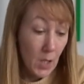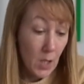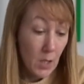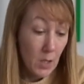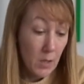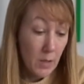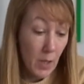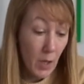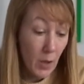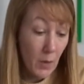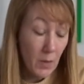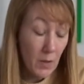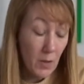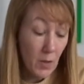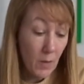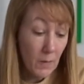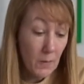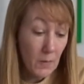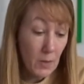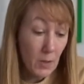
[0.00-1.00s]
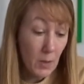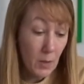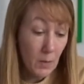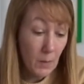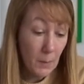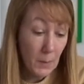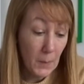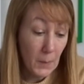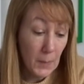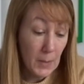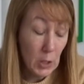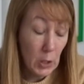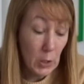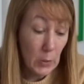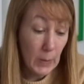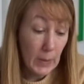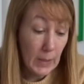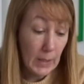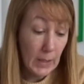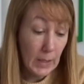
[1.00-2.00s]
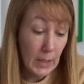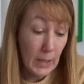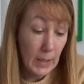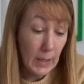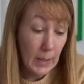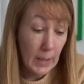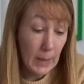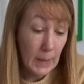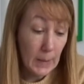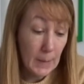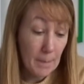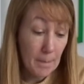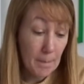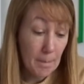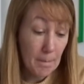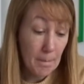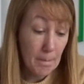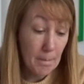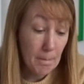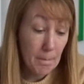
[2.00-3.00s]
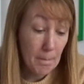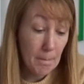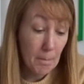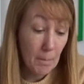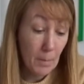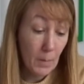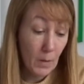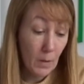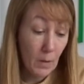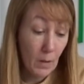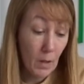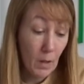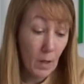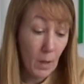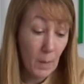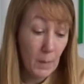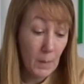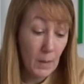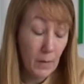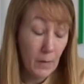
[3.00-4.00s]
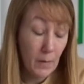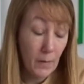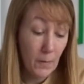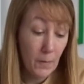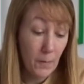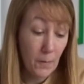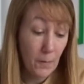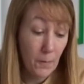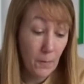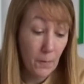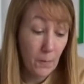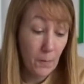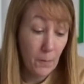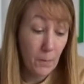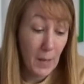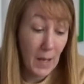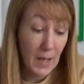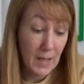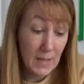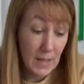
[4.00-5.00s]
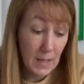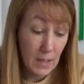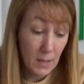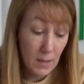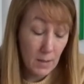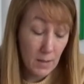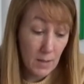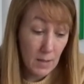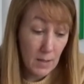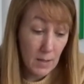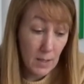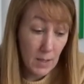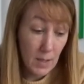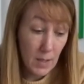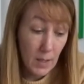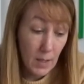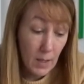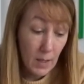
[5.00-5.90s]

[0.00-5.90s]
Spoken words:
So this afternoon I'm going to be doing a couple of patterns.